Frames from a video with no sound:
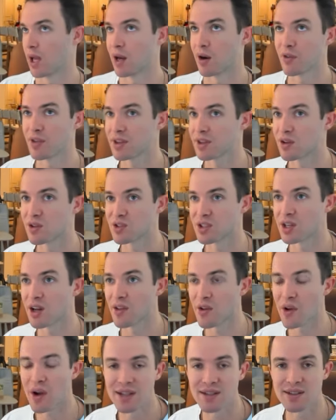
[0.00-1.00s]
I don't think there's
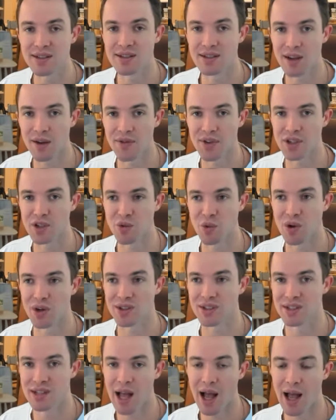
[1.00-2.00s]
another instance of this where
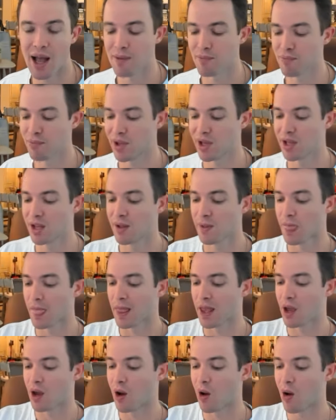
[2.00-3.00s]
it's not, but
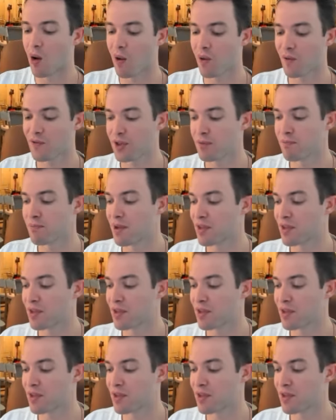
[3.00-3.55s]
all of the